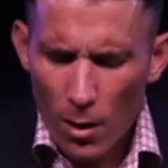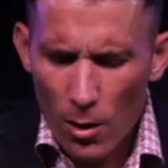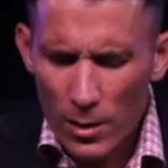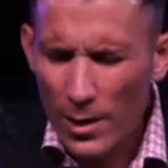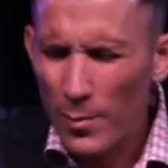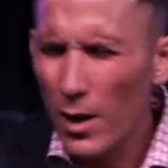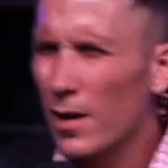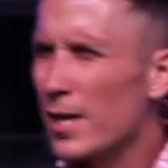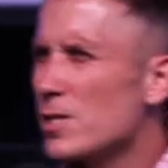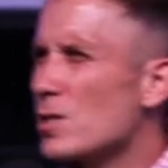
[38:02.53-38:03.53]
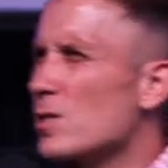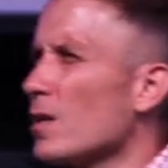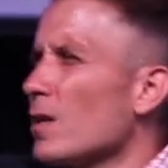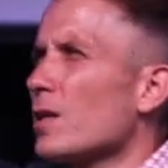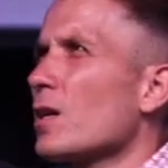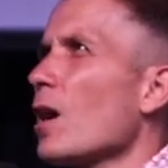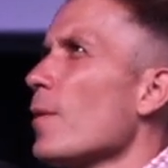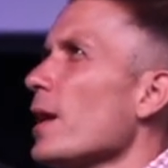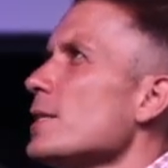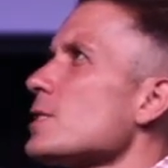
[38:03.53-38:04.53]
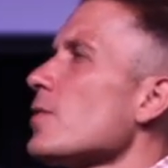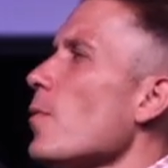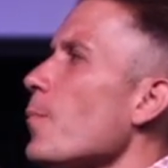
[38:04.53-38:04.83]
Oh, come on, let's come on, let's give him